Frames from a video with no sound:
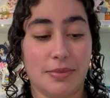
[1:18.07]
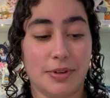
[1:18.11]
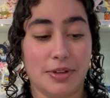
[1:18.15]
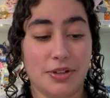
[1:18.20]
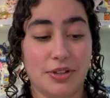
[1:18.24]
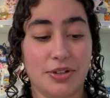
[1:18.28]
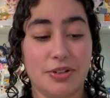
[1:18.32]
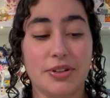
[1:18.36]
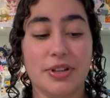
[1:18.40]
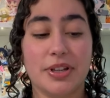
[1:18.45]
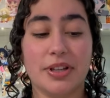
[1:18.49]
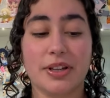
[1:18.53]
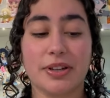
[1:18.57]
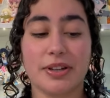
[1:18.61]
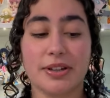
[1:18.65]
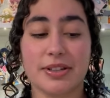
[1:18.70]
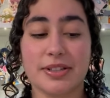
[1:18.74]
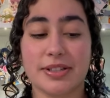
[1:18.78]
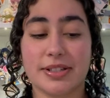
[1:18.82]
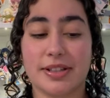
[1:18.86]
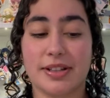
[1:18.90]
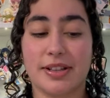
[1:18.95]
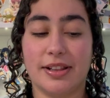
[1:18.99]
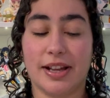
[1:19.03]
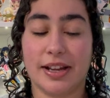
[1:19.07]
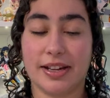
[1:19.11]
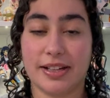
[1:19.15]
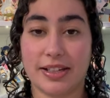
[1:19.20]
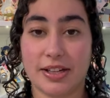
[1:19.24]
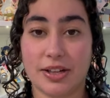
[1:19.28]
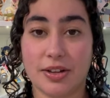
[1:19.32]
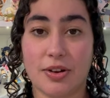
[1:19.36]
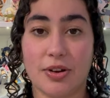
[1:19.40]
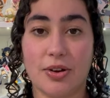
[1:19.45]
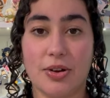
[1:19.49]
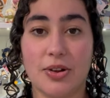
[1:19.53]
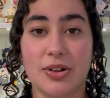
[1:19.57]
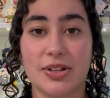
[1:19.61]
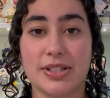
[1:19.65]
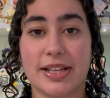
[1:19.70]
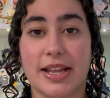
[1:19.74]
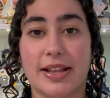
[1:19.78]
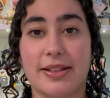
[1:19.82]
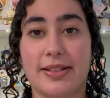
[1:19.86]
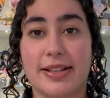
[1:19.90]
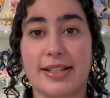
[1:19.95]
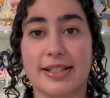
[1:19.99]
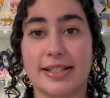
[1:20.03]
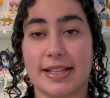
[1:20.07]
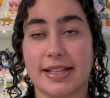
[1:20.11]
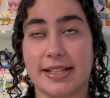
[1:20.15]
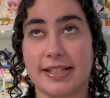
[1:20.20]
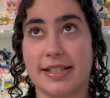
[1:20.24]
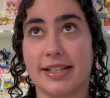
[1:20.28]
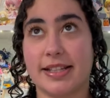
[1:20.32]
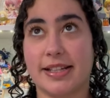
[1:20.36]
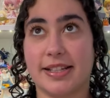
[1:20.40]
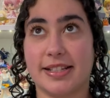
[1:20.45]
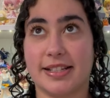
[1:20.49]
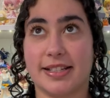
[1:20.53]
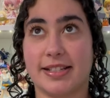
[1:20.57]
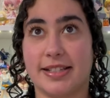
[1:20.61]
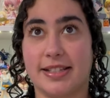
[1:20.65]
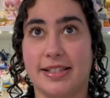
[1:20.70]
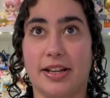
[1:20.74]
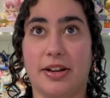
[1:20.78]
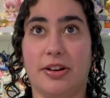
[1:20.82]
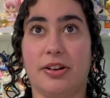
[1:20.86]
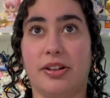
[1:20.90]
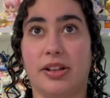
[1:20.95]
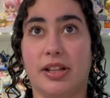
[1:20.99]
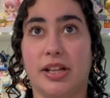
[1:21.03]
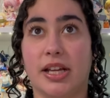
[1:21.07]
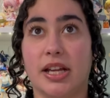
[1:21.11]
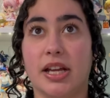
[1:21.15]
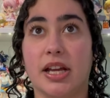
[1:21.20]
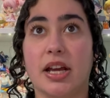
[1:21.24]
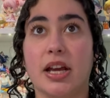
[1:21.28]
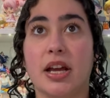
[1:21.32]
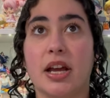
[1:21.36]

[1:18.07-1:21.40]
New Year's collecting goals, and this isn't necessarily